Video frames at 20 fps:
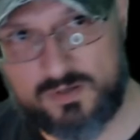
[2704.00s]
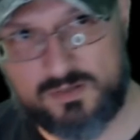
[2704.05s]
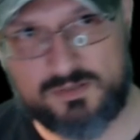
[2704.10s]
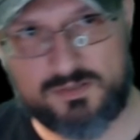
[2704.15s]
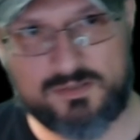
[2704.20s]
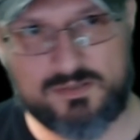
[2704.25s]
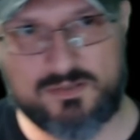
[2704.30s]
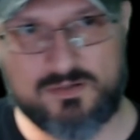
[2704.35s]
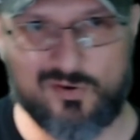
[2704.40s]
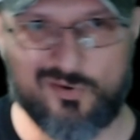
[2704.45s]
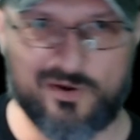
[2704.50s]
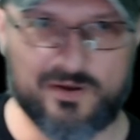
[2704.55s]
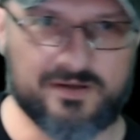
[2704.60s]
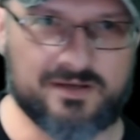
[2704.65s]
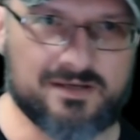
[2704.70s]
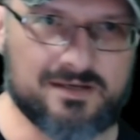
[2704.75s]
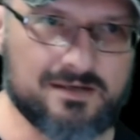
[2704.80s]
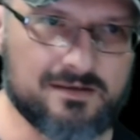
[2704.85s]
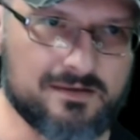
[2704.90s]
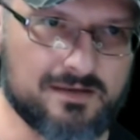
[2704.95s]
Or I could
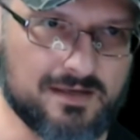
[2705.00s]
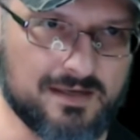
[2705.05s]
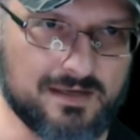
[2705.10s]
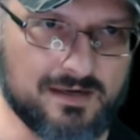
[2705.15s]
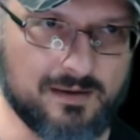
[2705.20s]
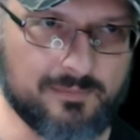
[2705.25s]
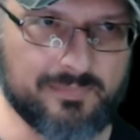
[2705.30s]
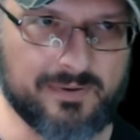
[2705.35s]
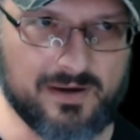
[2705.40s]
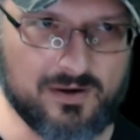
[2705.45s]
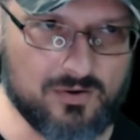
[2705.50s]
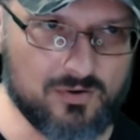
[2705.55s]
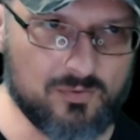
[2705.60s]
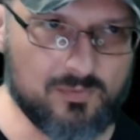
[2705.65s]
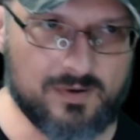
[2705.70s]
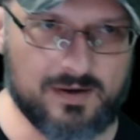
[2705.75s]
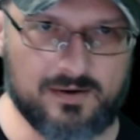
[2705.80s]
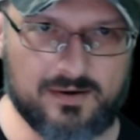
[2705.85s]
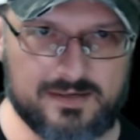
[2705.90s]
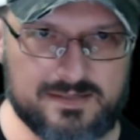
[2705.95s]
hit up arrow
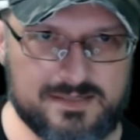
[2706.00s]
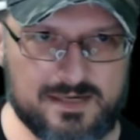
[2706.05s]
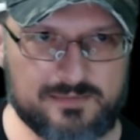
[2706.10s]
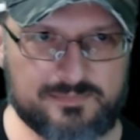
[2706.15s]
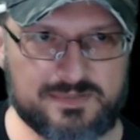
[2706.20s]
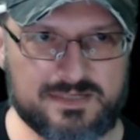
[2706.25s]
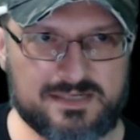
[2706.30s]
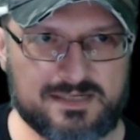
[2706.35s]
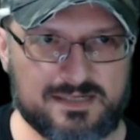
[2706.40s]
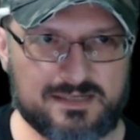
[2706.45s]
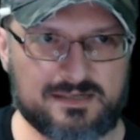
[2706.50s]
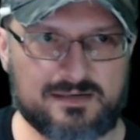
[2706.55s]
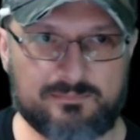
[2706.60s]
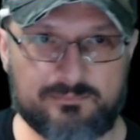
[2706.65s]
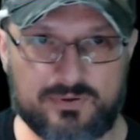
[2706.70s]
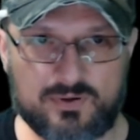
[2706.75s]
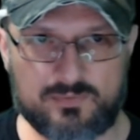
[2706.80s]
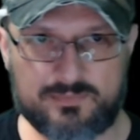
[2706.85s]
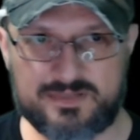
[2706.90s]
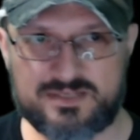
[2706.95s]
where I typed it in and
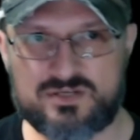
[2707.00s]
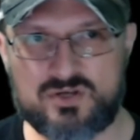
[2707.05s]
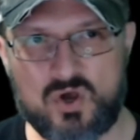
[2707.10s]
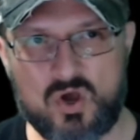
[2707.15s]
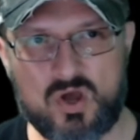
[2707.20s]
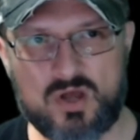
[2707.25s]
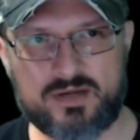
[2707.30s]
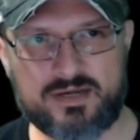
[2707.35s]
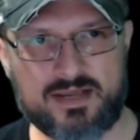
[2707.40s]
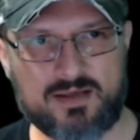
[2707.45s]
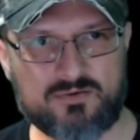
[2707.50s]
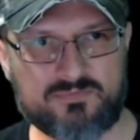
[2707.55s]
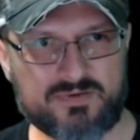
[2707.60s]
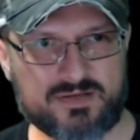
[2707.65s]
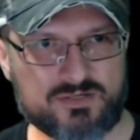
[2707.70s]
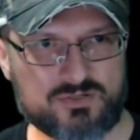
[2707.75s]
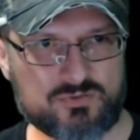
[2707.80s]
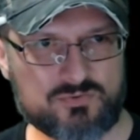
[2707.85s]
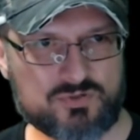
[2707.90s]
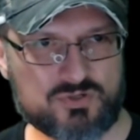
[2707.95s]
boom, it's gone. Now if I
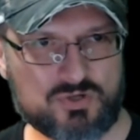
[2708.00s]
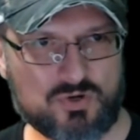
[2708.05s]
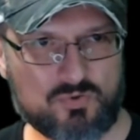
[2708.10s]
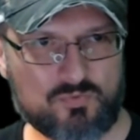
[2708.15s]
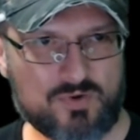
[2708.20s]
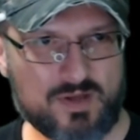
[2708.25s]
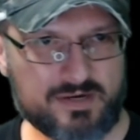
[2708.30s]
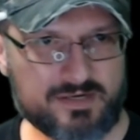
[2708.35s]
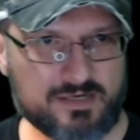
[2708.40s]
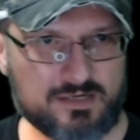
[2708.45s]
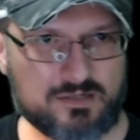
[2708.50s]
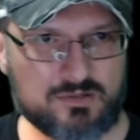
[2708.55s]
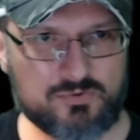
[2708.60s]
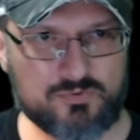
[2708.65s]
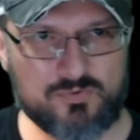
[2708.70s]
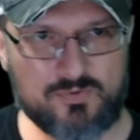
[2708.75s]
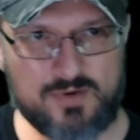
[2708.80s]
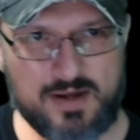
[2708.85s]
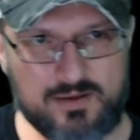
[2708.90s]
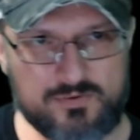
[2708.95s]
do show run include
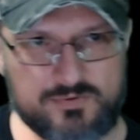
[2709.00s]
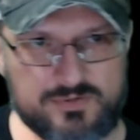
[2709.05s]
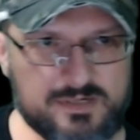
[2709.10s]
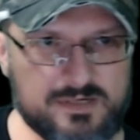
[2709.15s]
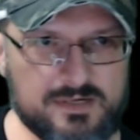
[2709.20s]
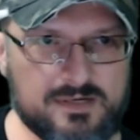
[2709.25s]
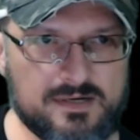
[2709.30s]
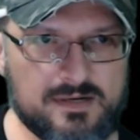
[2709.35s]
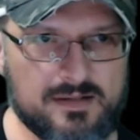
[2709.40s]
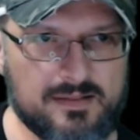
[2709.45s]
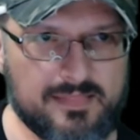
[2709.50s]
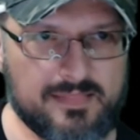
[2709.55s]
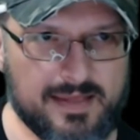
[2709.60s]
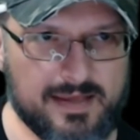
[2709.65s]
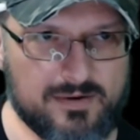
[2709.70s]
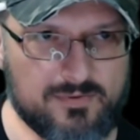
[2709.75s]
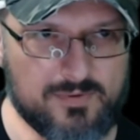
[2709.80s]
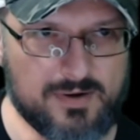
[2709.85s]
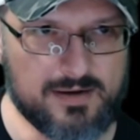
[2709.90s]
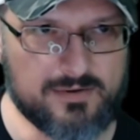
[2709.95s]
route, that
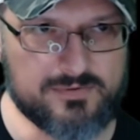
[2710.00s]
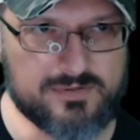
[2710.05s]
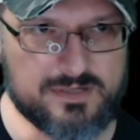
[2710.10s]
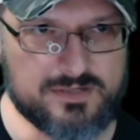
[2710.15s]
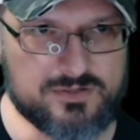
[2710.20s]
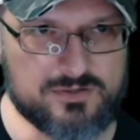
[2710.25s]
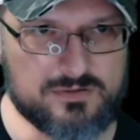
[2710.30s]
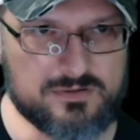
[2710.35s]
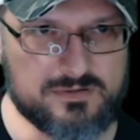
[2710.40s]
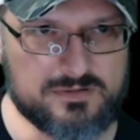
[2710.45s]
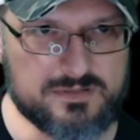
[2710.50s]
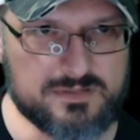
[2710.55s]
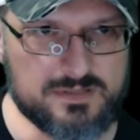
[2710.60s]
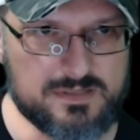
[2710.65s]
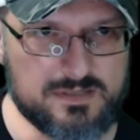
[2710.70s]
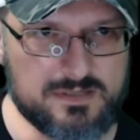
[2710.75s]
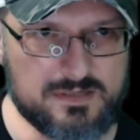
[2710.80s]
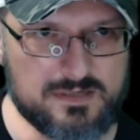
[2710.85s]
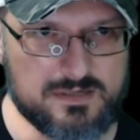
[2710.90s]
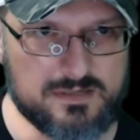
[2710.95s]
route, as you can see,
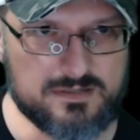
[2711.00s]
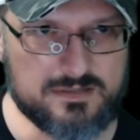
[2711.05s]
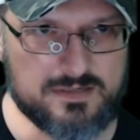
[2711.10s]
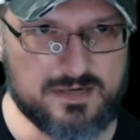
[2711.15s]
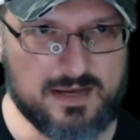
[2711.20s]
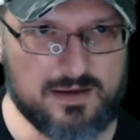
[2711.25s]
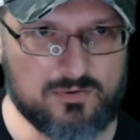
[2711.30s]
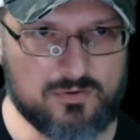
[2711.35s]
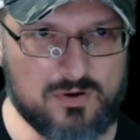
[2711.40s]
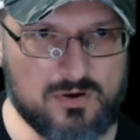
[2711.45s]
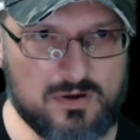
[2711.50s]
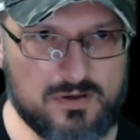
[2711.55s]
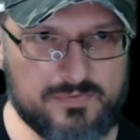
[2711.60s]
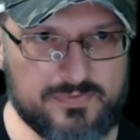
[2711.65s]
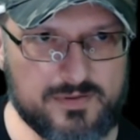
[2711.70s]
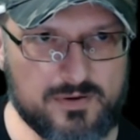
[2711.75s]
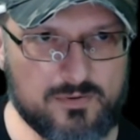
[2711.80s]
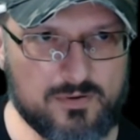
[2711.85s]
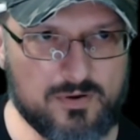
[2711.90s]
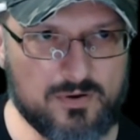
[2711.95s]
is now gone. There
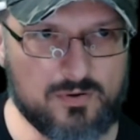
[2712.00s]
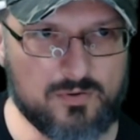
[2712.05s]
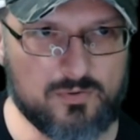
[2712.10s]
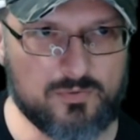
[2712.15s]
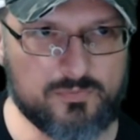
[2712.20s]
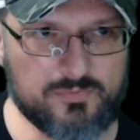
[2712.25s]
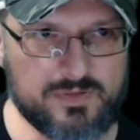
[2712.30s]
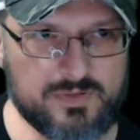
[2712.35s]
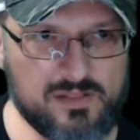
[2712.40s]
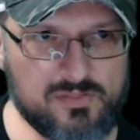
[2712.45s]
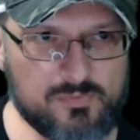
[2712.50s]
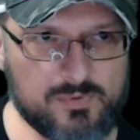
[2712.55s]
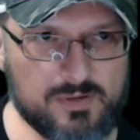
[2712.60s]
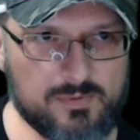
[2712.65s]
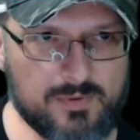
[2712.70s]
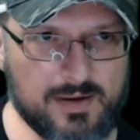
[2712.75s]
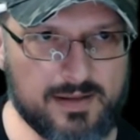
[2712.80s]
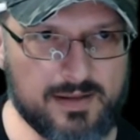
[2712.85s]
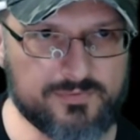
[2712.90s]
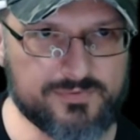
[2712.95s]
are only 3
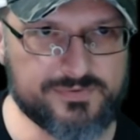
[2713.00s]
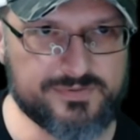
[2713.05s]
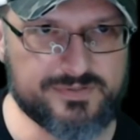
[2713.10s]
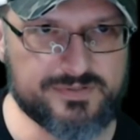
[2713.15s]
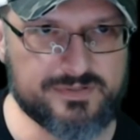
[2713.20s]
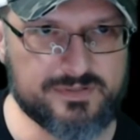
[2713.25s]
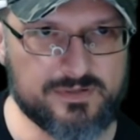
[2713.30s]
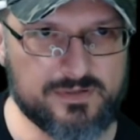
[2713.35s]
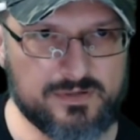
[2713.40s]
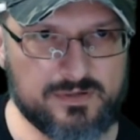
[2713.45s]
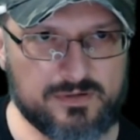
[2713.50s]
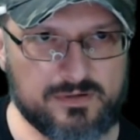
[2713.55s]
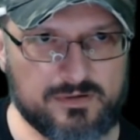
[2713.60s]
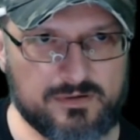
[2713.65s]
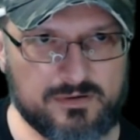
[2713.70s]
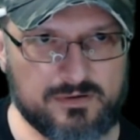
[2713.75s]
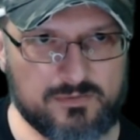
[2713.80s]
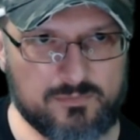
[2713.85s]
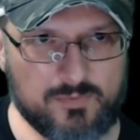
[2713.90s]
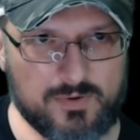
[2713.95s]
routes
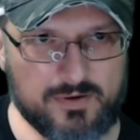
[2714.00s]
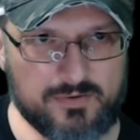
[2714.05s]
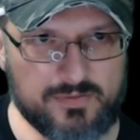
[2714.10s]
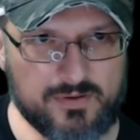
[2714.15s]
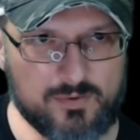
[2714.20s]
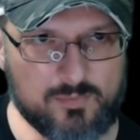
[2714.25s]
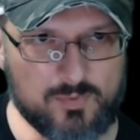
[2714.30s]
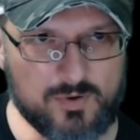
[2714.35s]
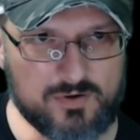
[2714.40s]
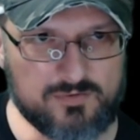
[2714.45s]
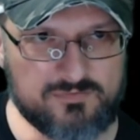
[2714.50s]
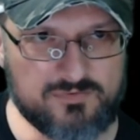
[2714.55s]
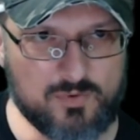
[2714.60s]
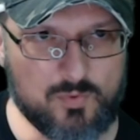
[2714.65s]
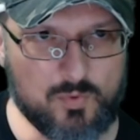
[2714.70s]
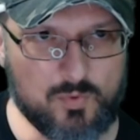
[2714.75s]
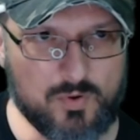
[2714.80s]
where there were 4.